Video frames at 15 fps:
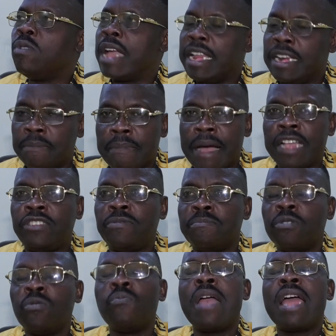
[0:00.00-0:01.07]
look at the match,
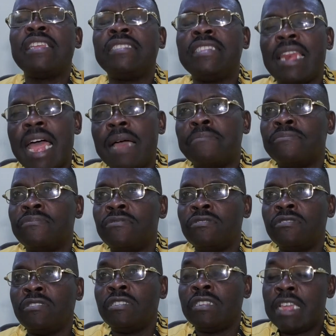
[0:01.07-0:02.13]
but where is the lamb?
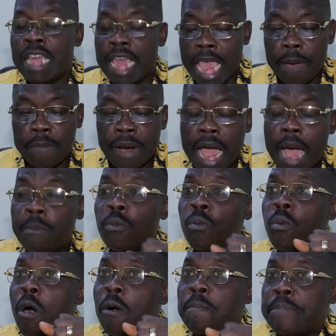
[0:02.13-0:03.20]

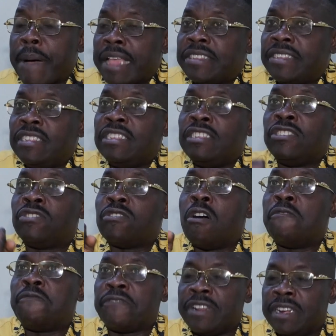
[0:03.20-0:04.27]
Abraham walked past his
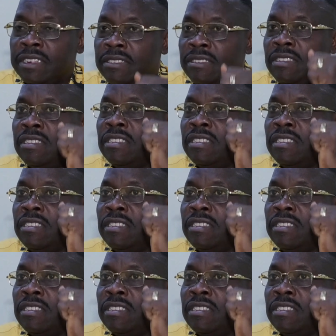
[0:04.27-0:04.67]
offering,